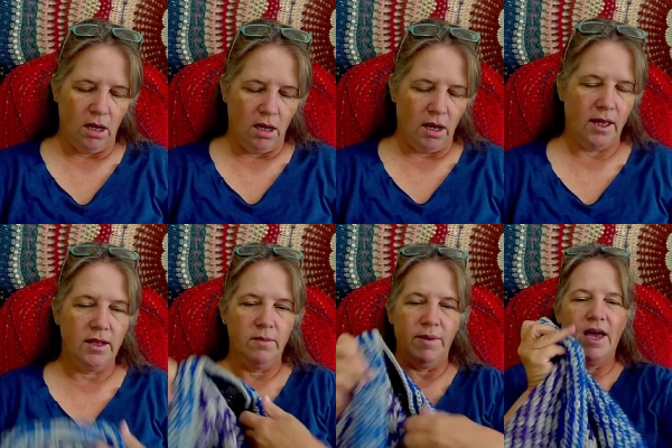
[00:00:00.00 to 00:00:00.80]

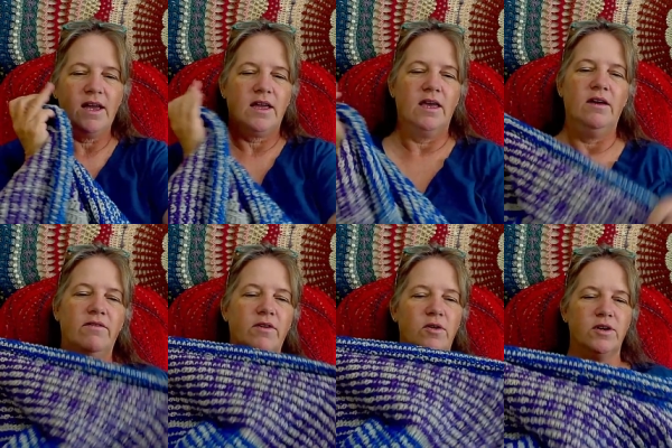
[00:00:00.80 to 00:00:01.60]
And the back,
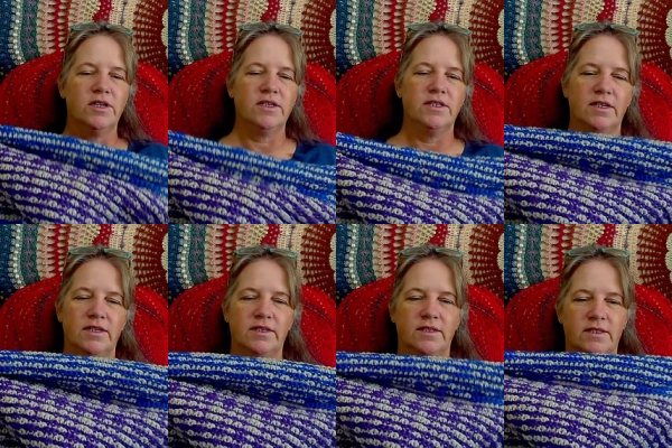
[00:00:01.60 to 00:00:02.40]
of course,
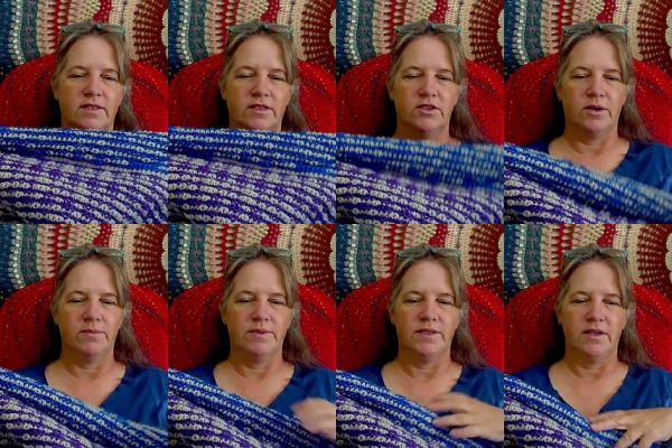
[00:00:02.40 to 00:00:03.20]
is this
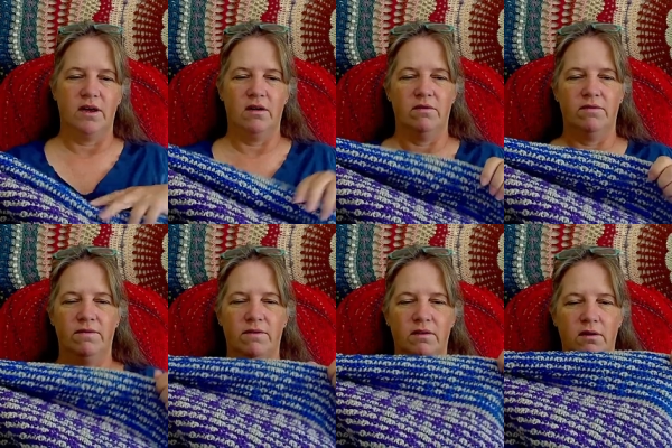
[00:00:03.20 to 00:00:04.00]
striped stuff,